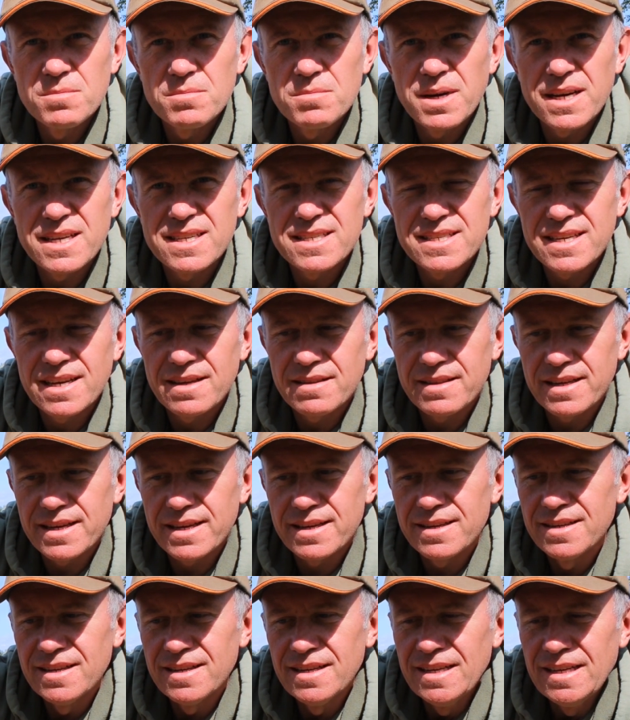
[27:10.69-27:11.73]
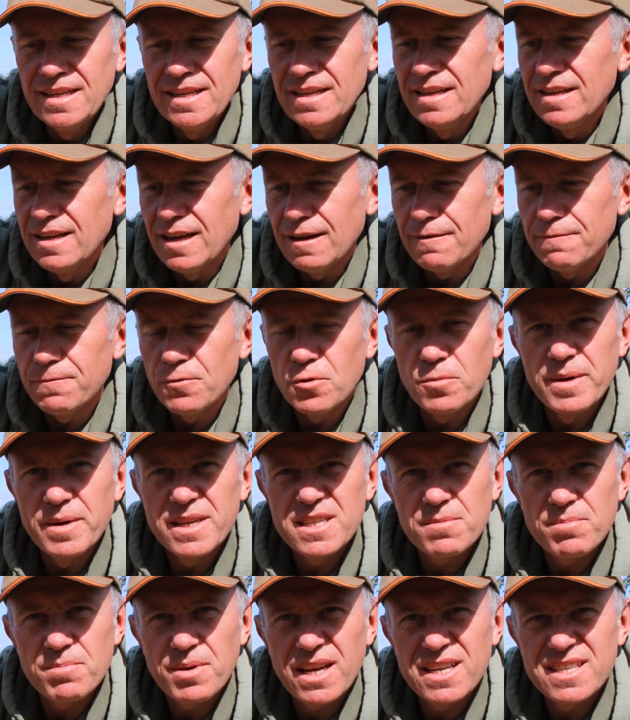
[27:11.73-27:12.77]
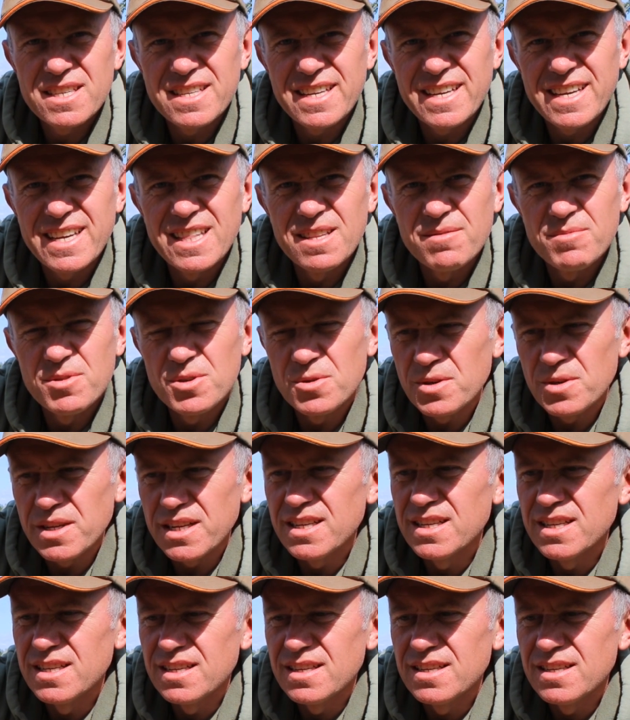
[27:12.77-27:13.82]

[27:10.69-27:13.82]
baits out there, and 4 bits of plastic in the morning.